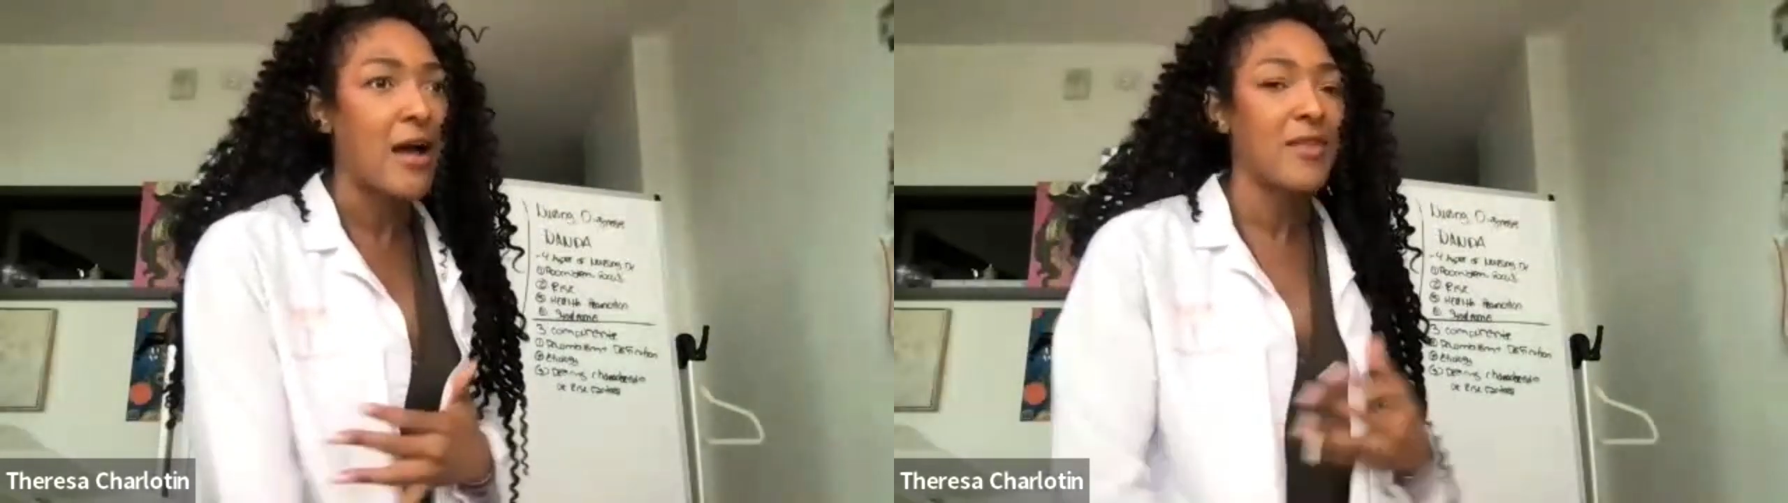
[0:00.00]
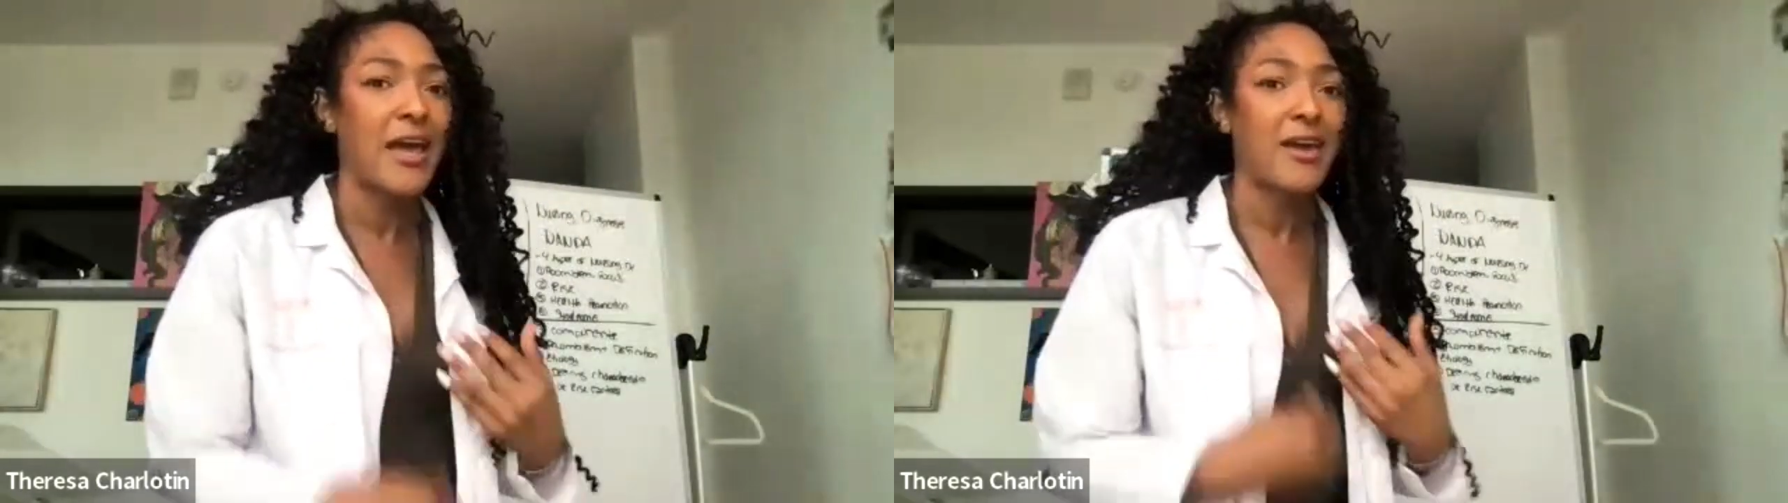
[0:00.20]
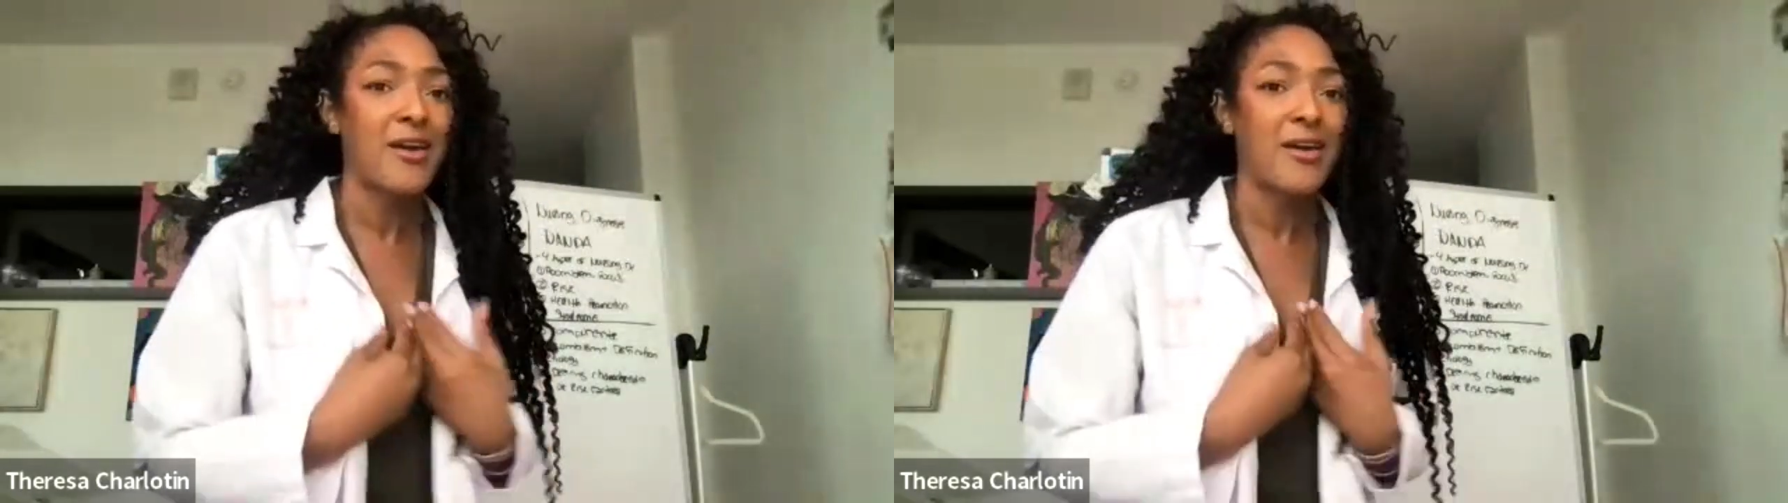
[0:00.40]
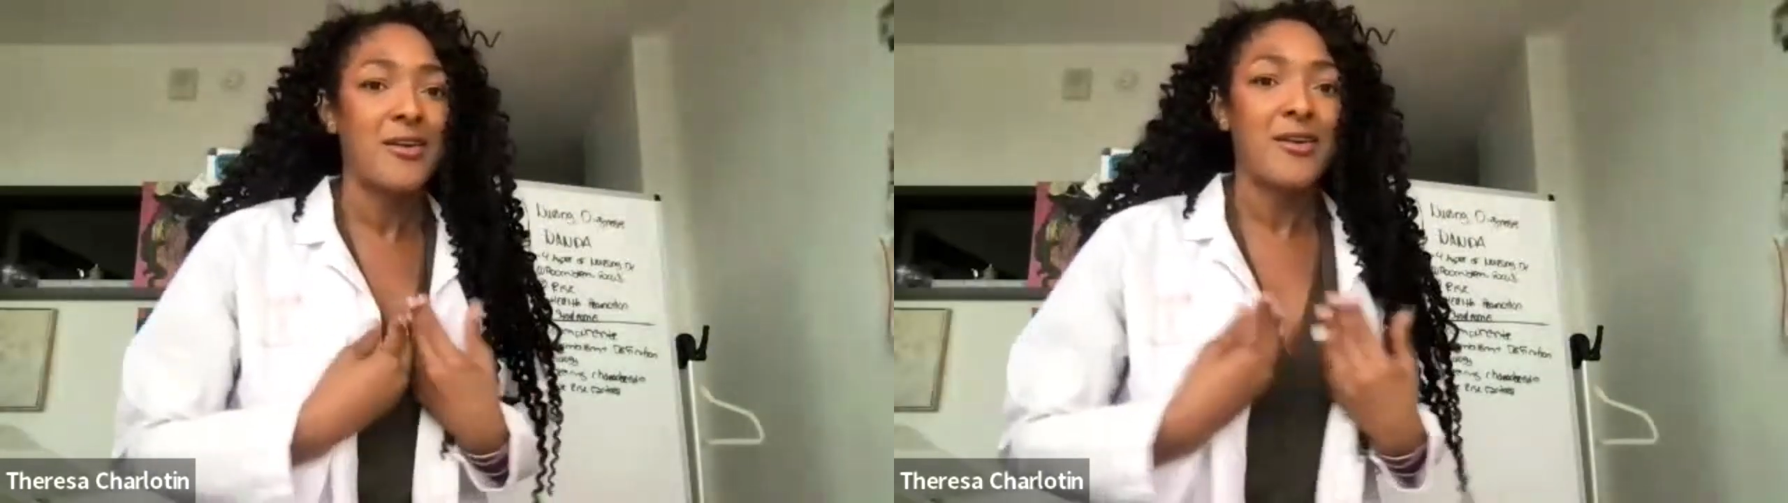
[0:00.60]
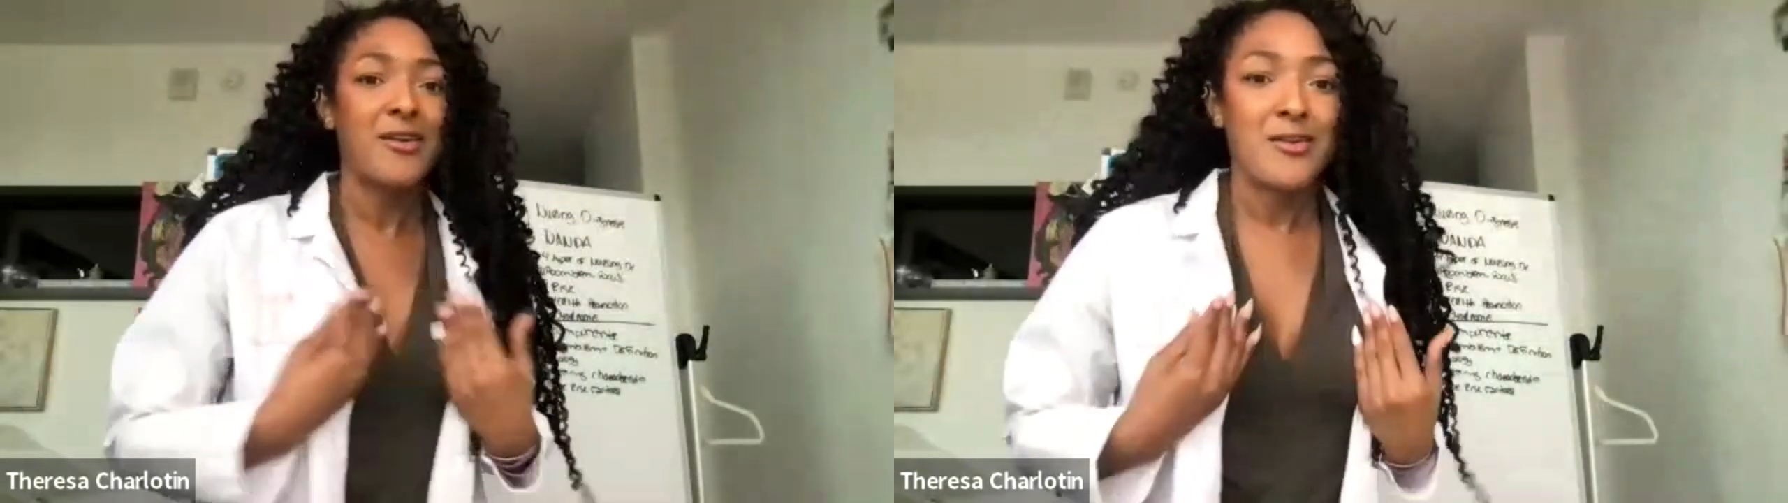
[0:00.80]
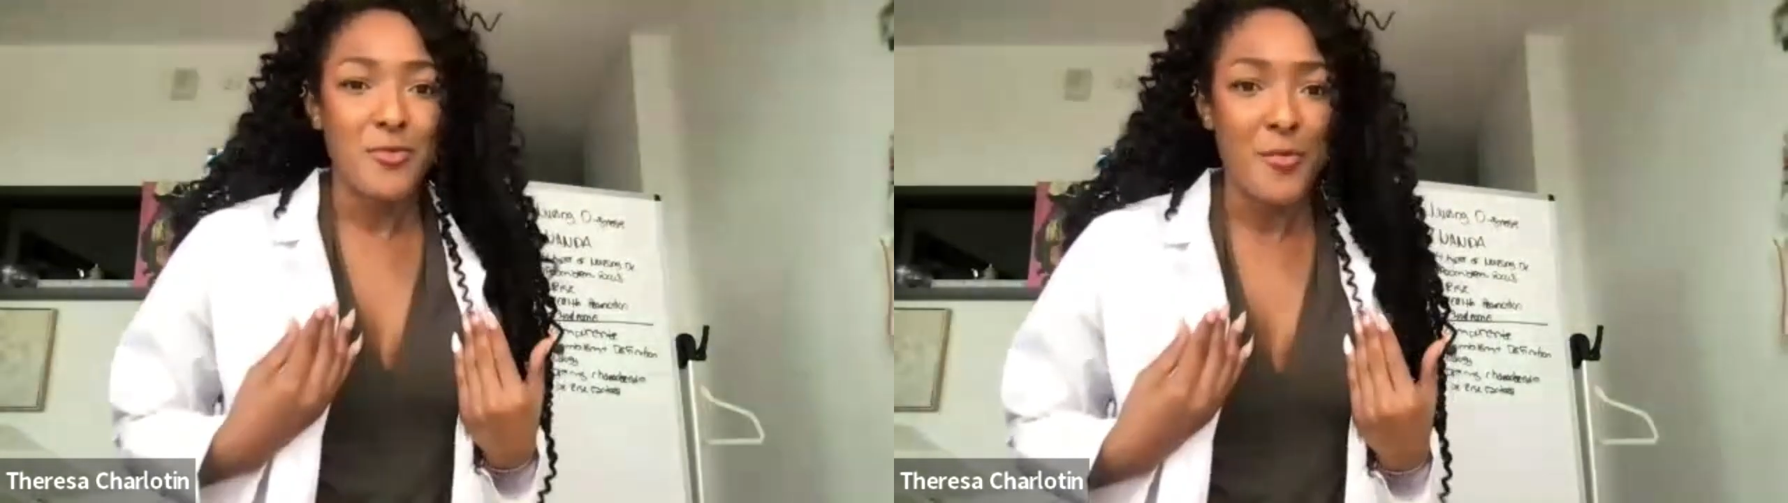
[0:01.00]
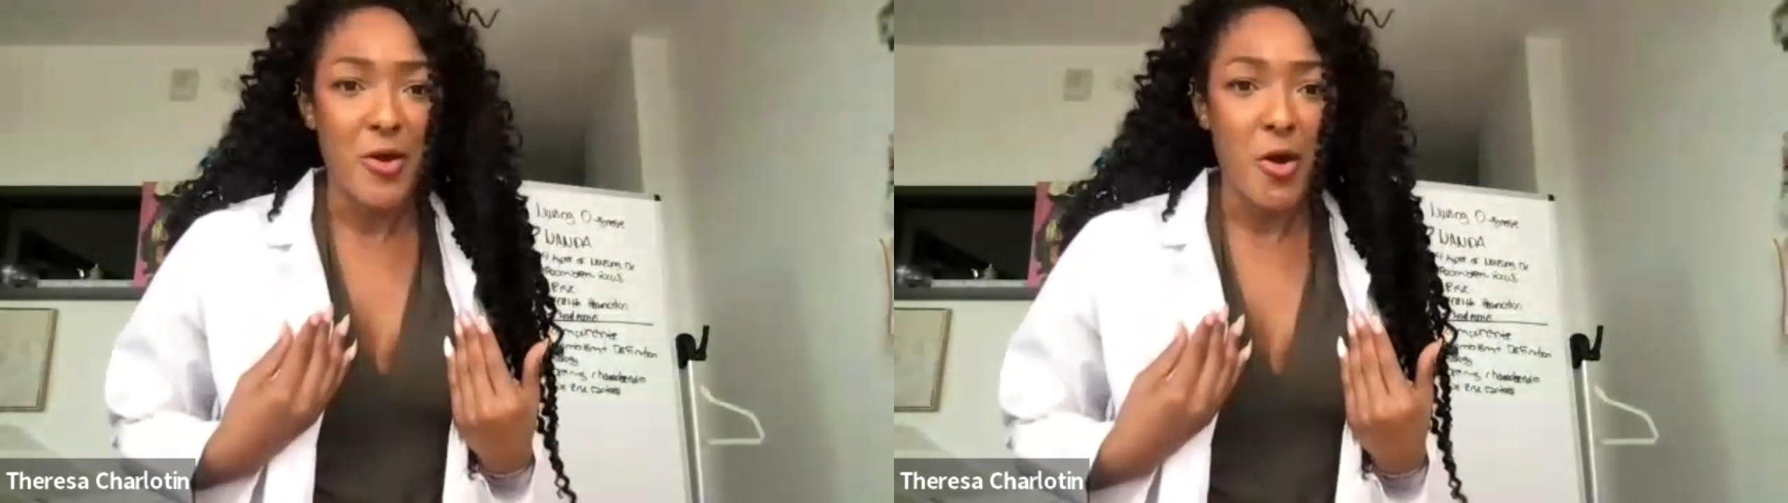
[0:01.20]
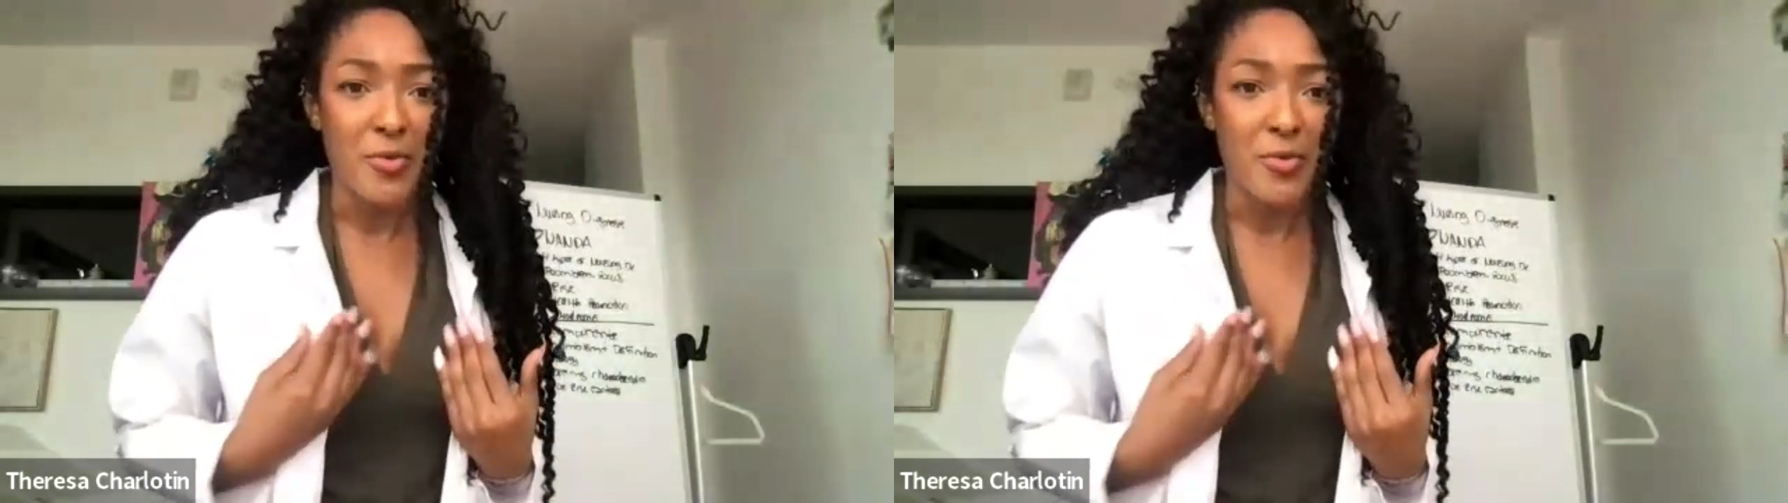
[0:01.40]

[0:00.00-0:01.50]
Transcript: I'm like ripping